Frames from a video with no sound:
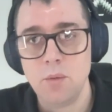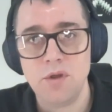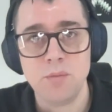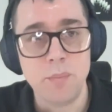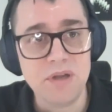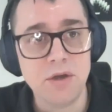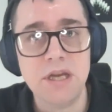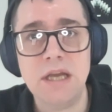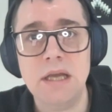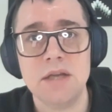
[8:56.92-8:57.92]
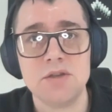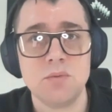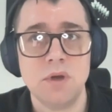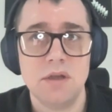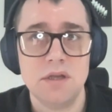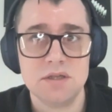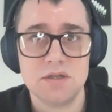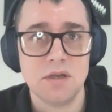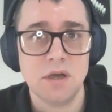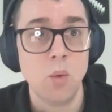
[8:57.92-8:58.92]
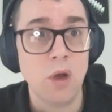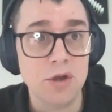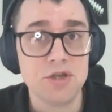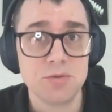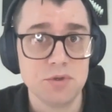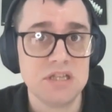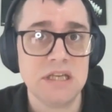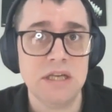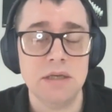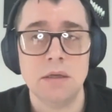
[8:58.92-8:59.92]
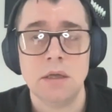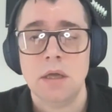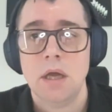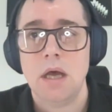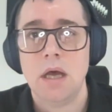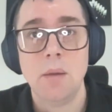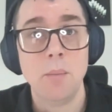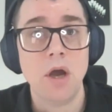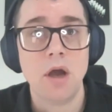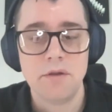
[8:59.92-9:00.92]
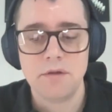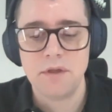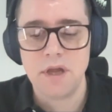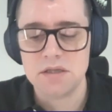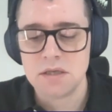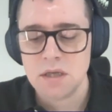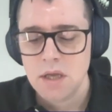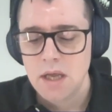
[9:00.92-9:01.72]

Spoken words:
with mobility as well as a wellness routine, among other things.